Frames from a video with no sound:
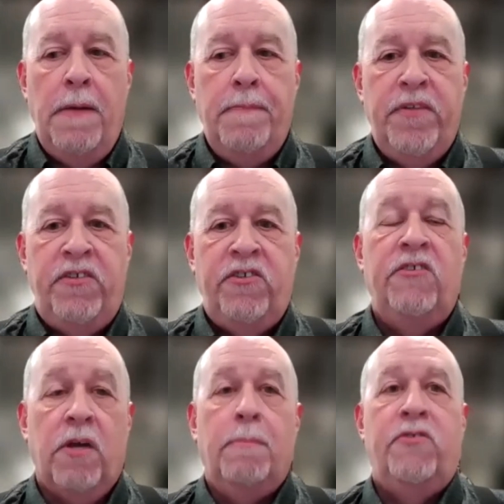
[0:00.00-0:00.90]

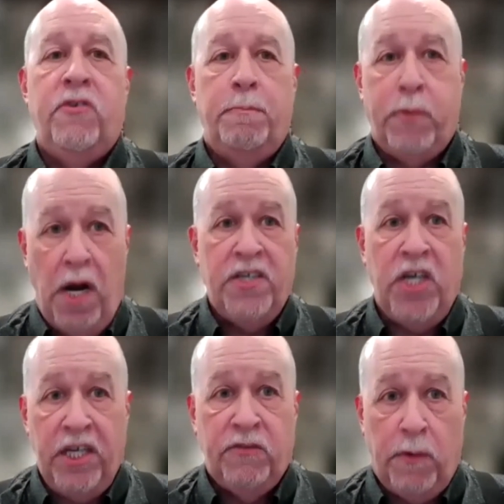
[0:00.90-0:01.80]
systems
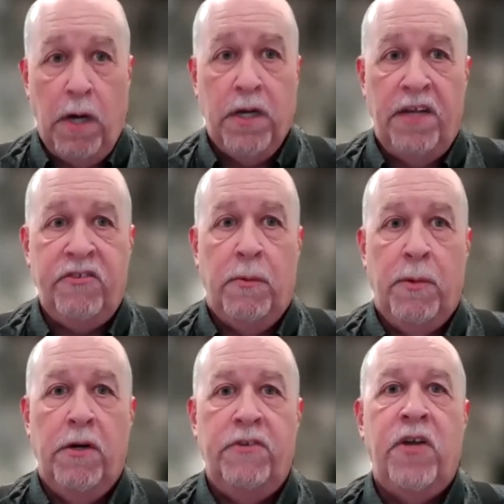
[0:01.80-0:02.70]
projects for our
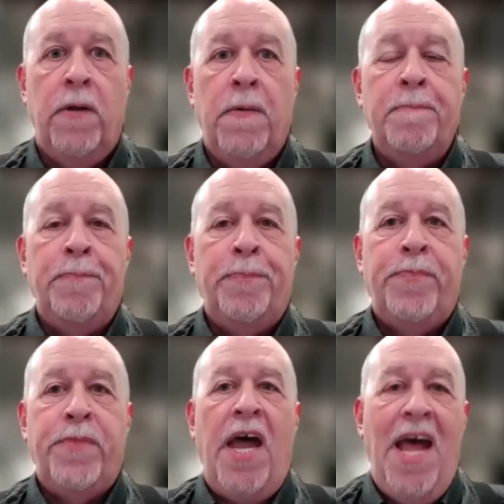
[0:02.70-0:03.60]
customers
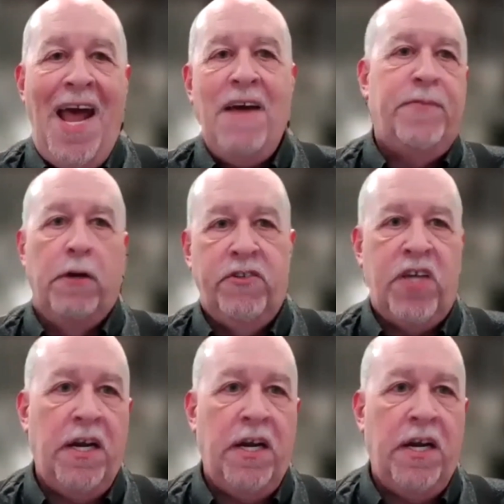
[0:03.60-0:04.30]
that have those kind